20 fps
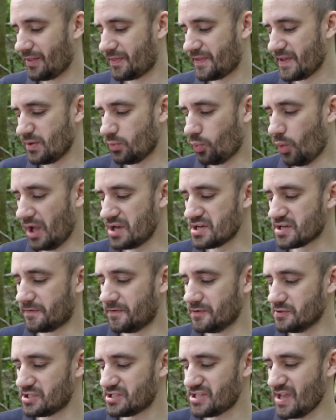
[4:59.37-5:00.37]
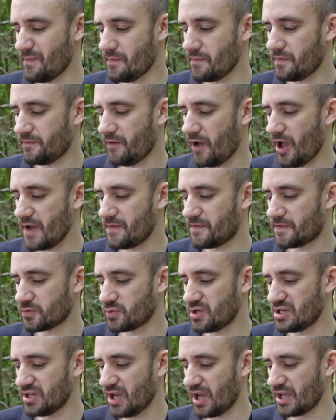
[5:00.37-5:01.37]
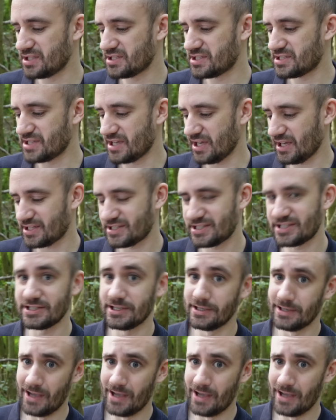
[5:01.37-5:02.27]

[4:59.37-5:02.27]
the wonderful 75396